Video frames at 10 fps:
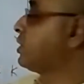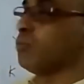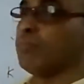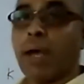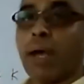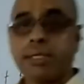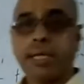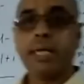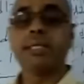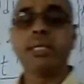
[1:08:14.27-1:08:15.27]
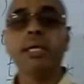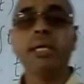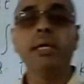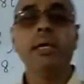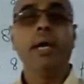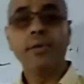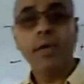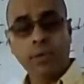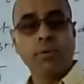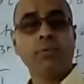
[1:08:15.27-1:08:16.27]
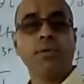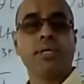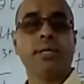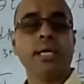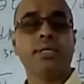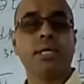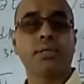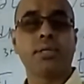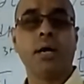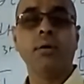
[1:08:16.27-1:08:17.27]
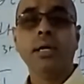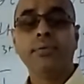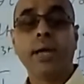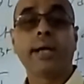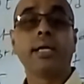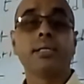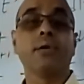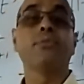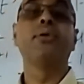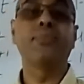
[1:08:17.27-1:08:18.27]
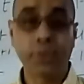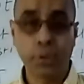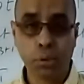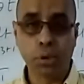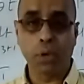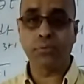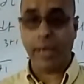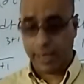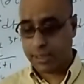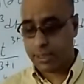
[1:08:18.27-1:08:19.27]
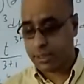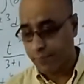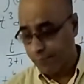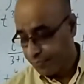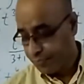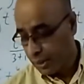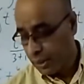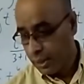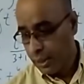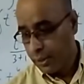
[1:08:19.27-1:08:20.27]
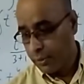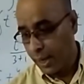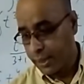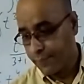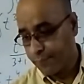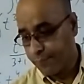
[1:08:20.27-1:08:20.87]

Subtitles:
cube minus 8t, and the other one which I did just now, that is the fifth root of x. Right.